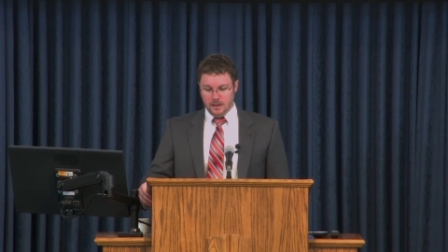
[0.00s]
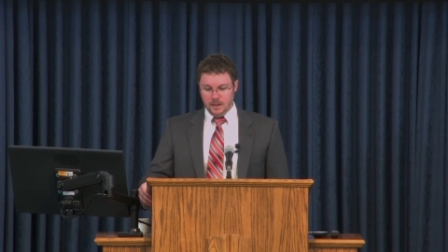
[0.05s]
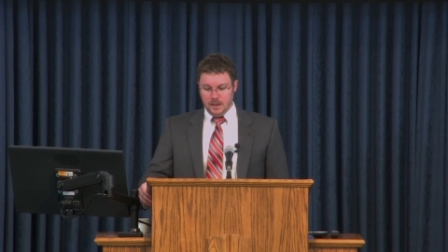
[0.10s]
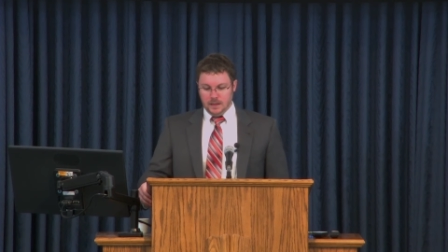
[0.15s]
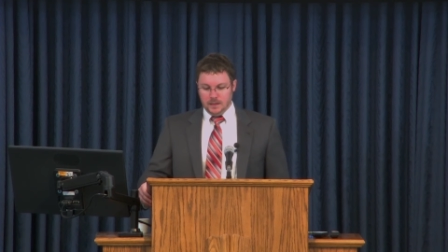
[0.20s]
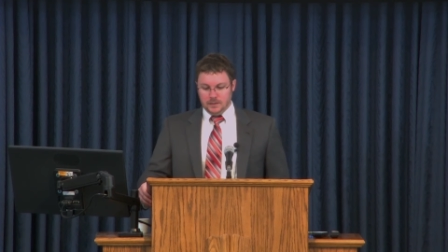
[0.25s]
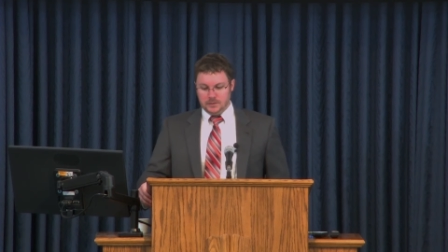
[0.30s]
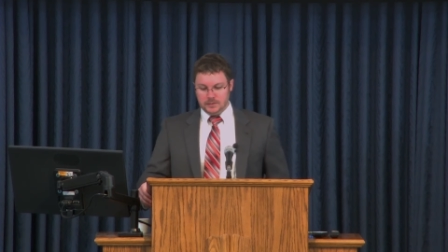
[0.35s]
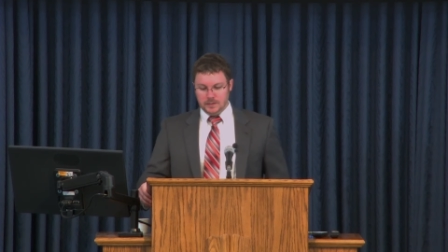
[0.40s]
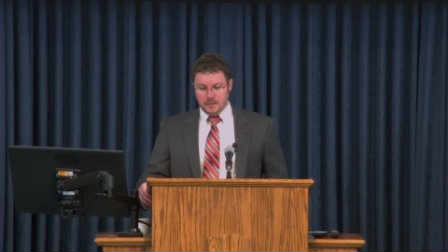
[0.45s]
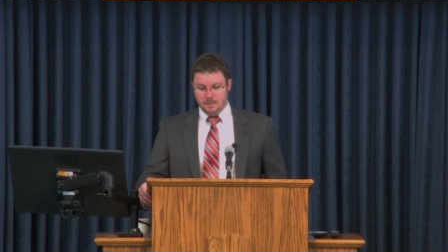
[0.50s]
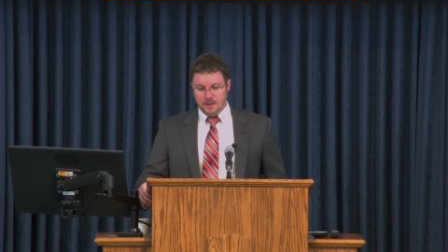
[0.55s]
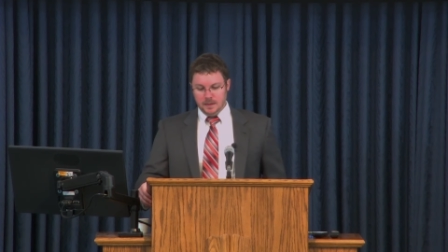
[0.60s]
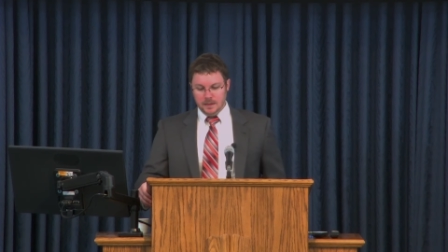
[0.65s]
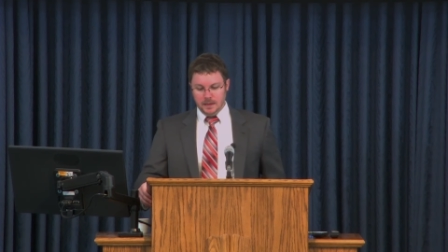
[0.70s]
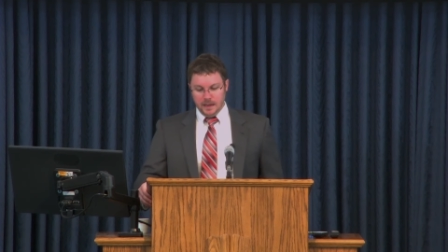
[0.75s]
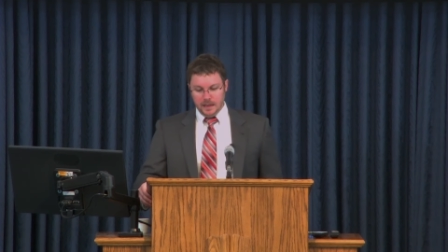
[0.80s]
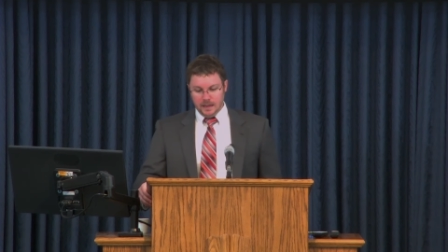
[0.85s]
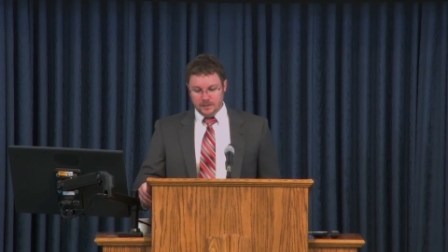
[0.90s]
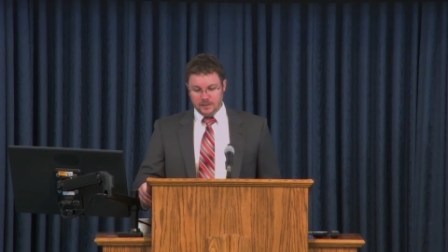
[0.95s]
Simeon
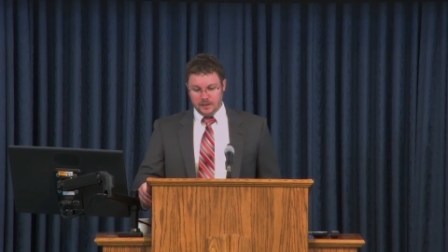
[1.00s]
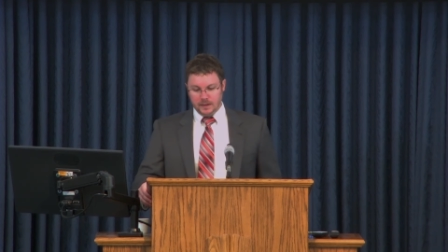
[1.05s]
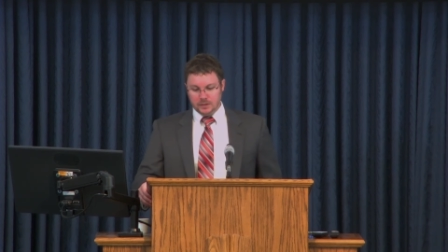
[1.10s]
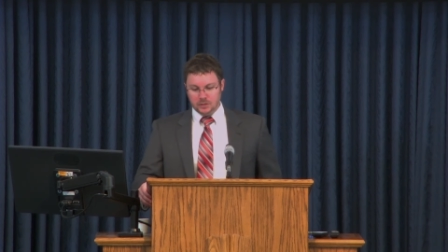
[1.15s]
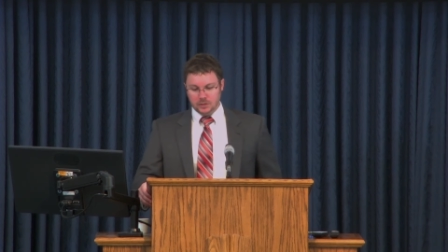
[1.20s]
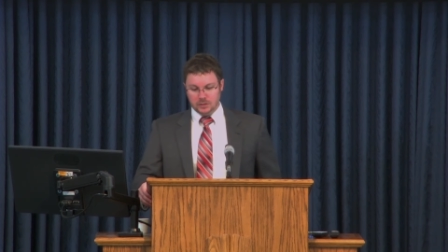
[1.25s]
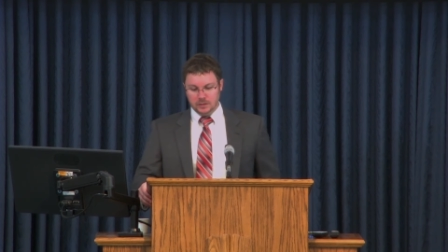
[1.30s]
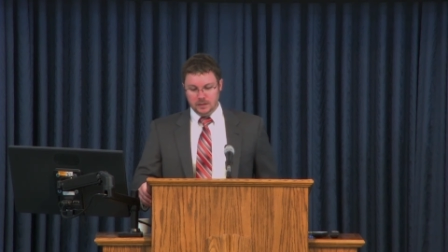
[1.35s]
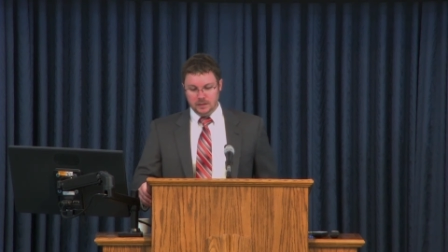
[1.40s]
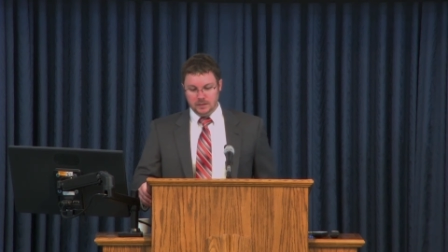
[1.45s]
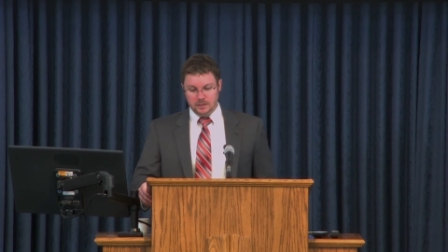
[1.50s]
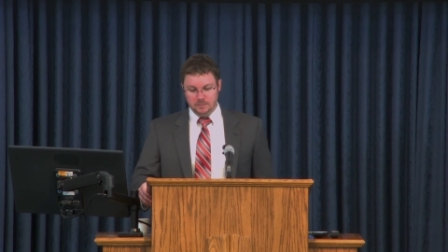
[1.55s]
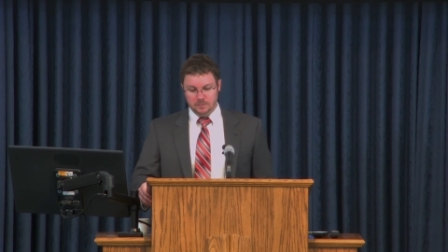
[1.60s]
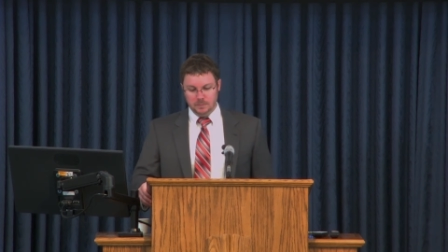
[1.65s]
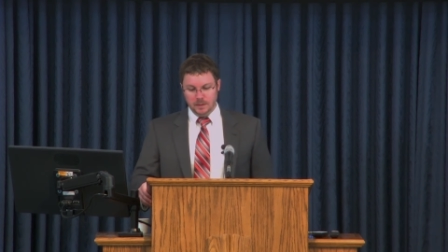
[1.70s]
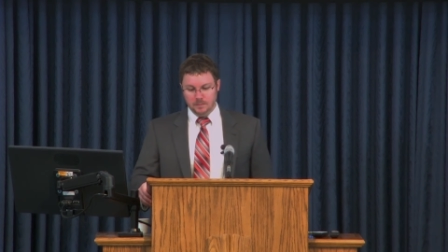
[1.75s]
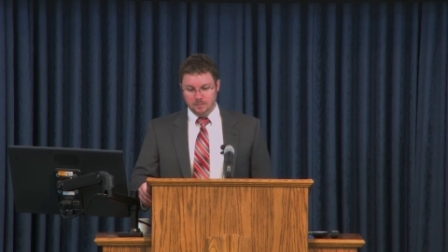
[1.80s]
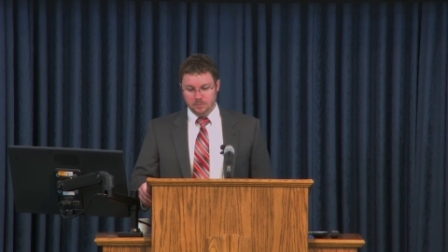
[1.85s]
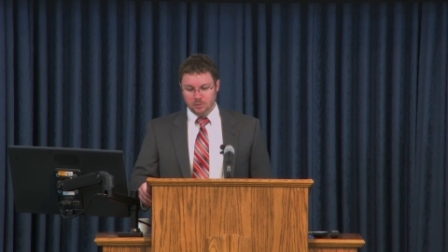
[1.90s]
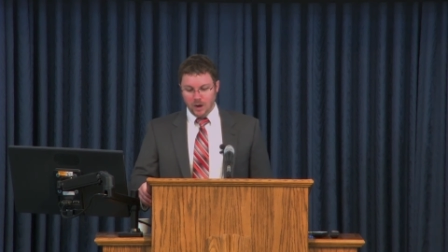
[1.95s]
has actually
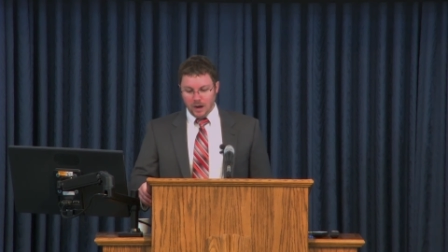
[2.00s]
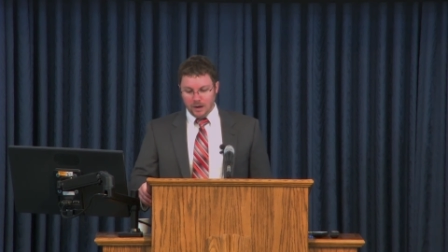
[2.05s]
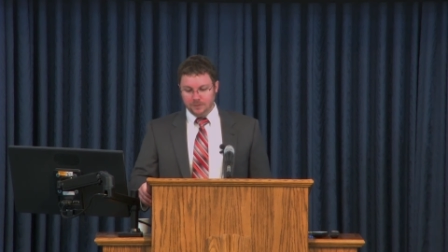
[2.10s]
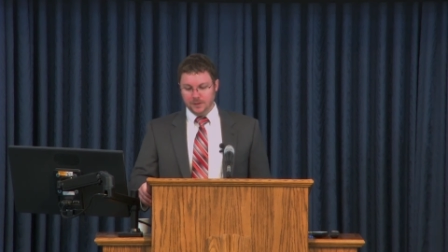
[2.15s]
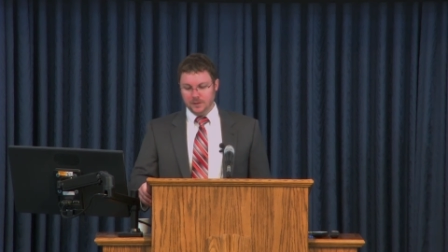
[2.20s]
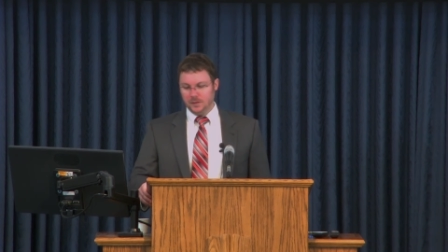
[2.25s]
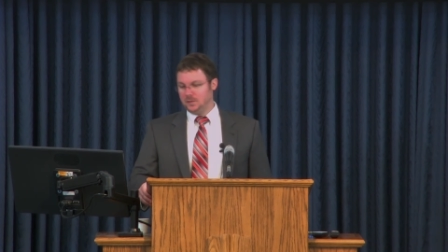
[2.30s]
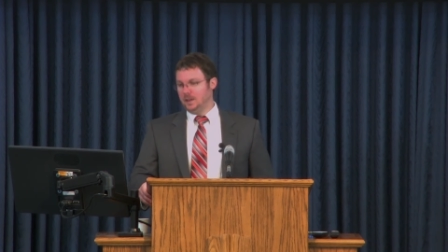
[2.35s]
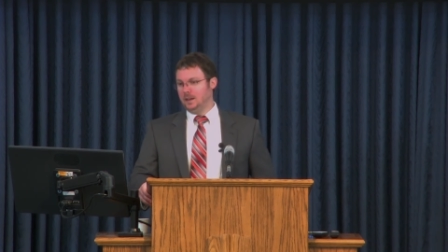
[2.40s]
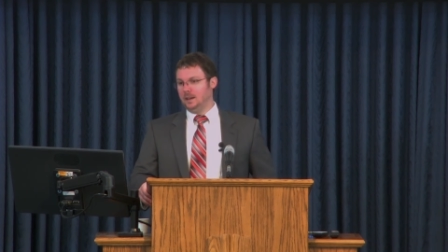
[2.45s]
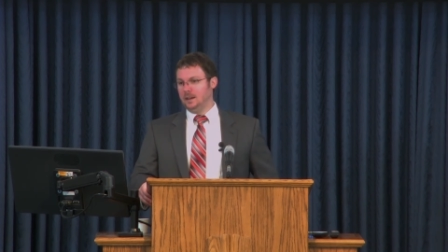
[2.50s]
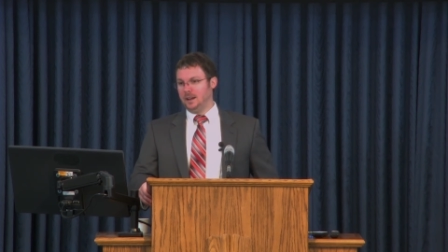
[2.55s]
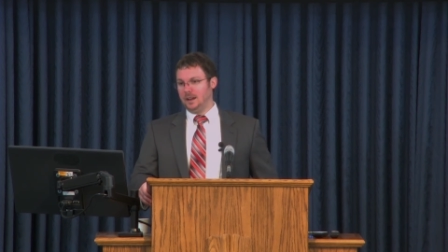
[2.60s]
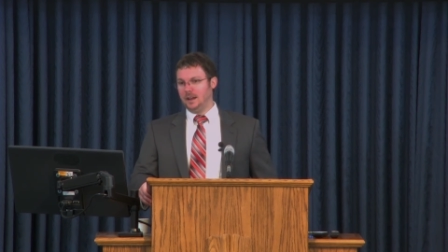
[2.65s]
been prophesying